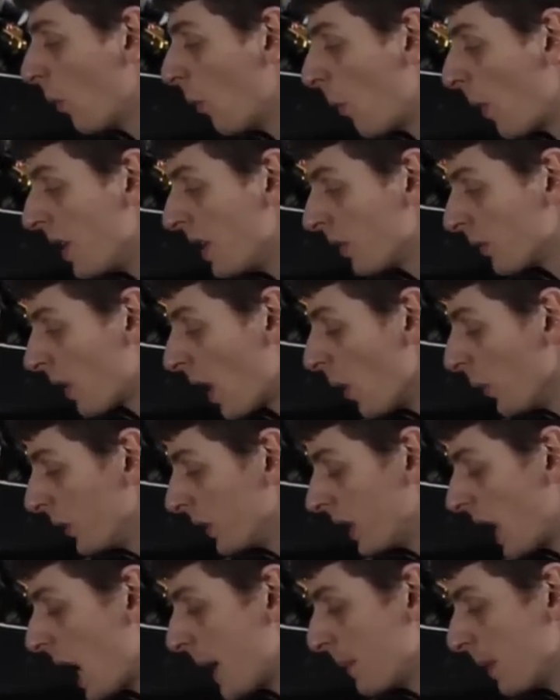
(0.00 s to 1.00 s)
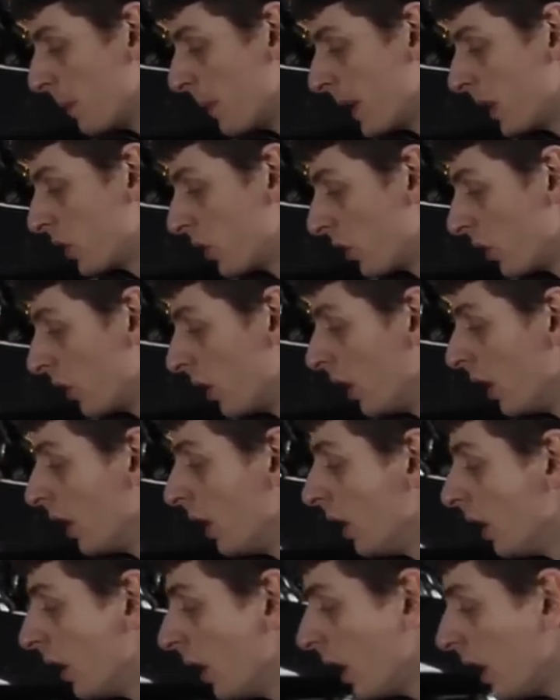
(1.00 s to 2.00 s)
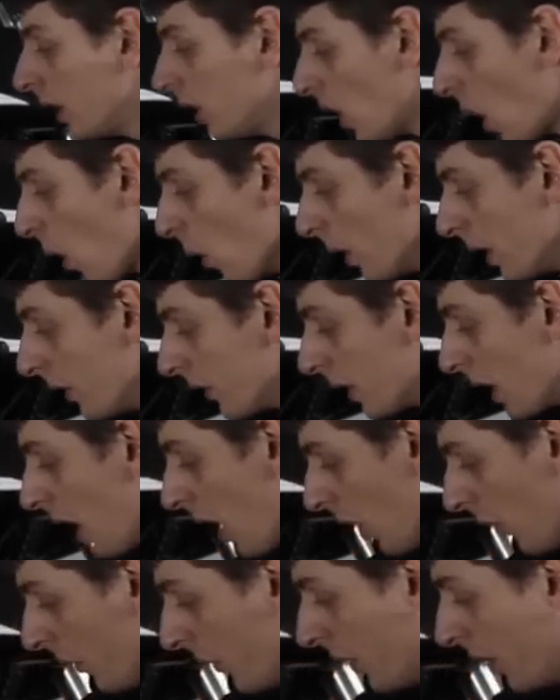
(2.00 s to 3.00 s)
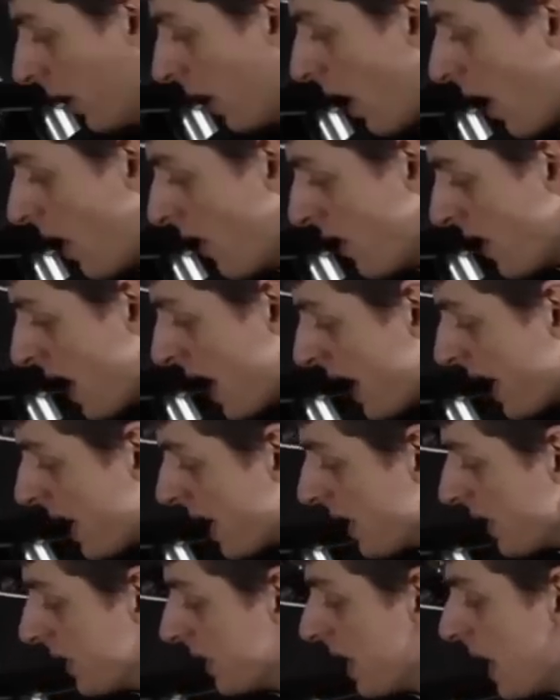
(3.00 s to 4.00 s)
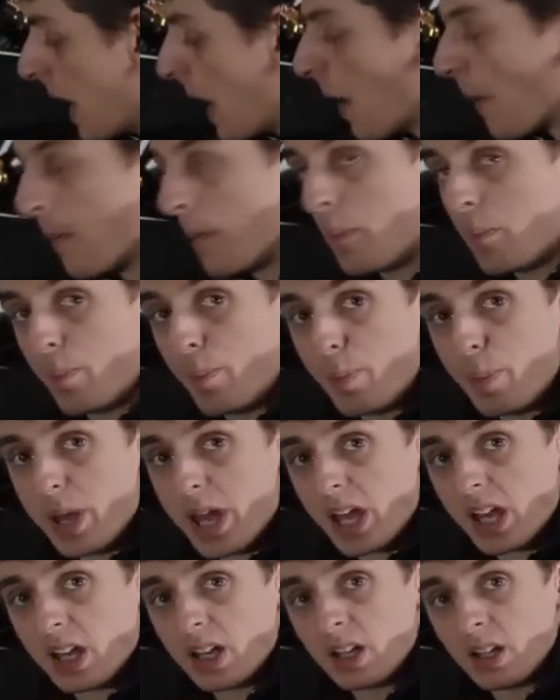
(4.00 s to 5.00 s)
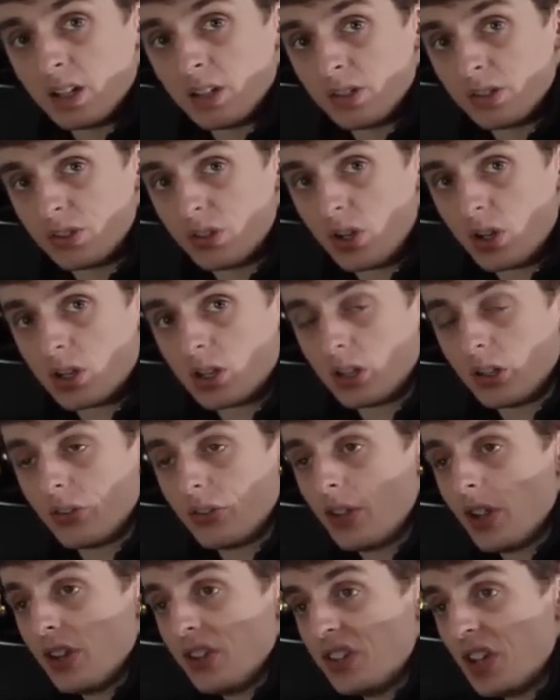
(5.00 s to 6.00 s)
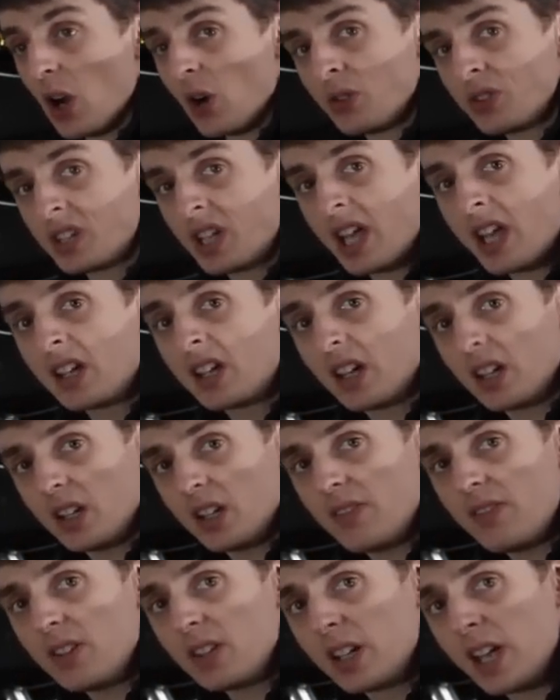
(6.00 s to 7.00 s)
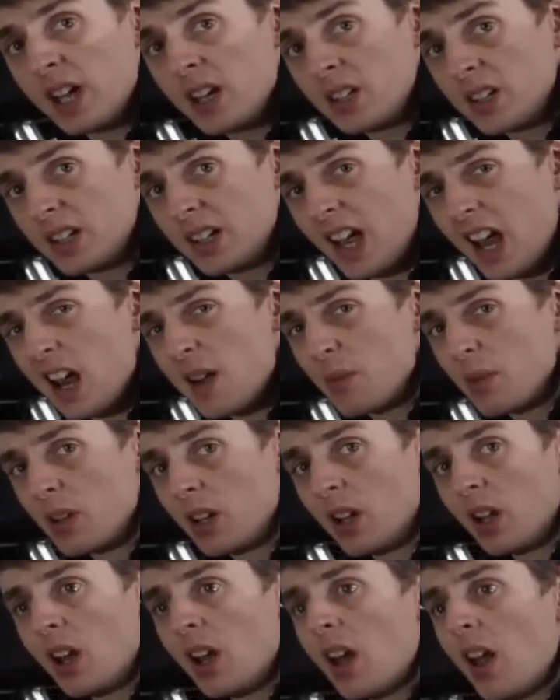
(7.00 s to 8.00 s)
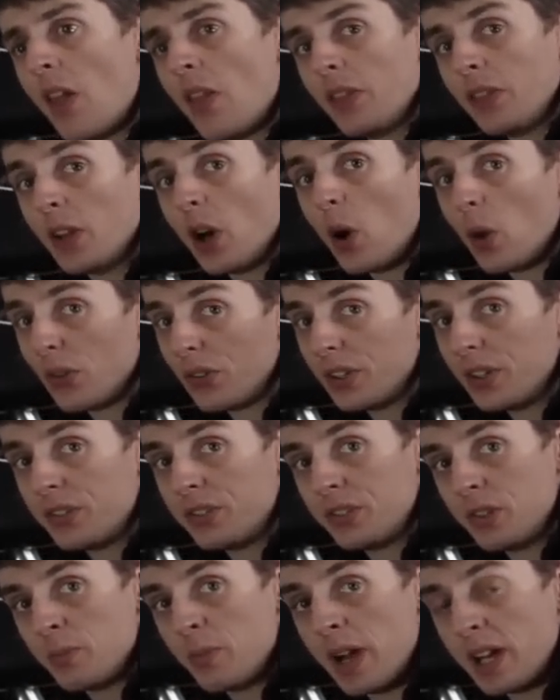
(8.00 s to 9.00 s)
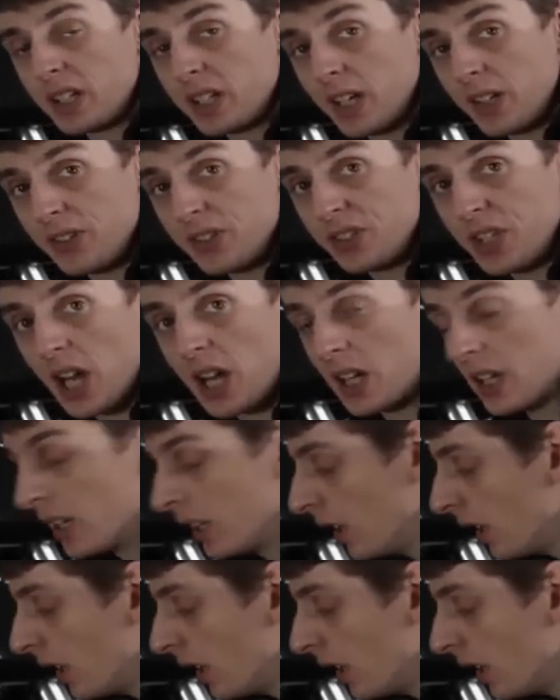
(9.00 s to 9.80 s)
When you route the cable, make sure it always goes in nice, big circles. Don't kink it. If you kink the cable, the whole system might get stuck.